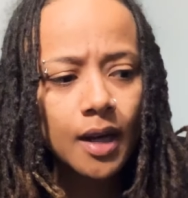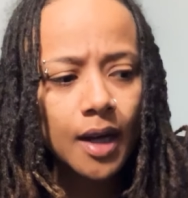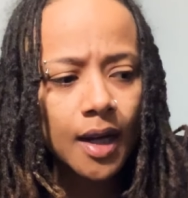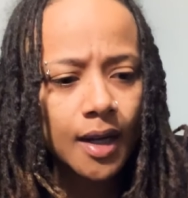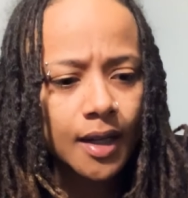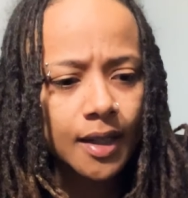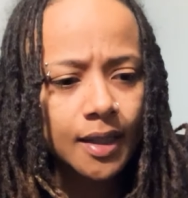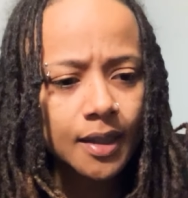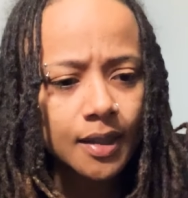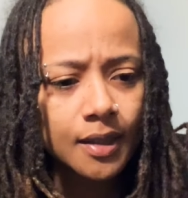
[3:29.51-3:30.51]

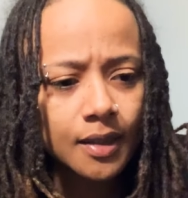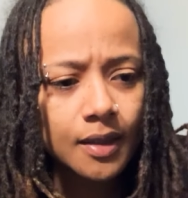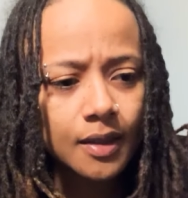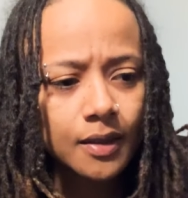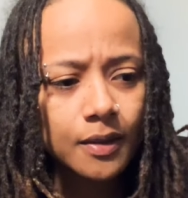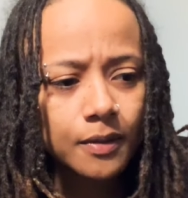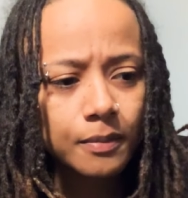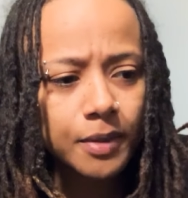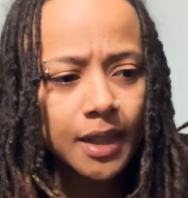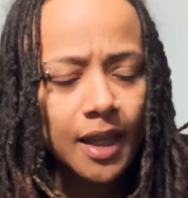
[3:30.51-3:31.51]
I
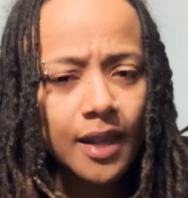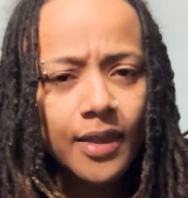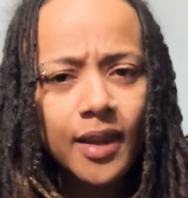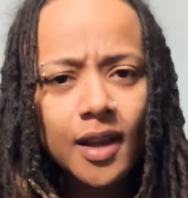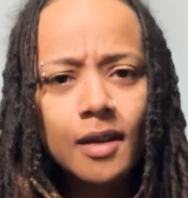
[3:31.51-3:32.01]
began thinking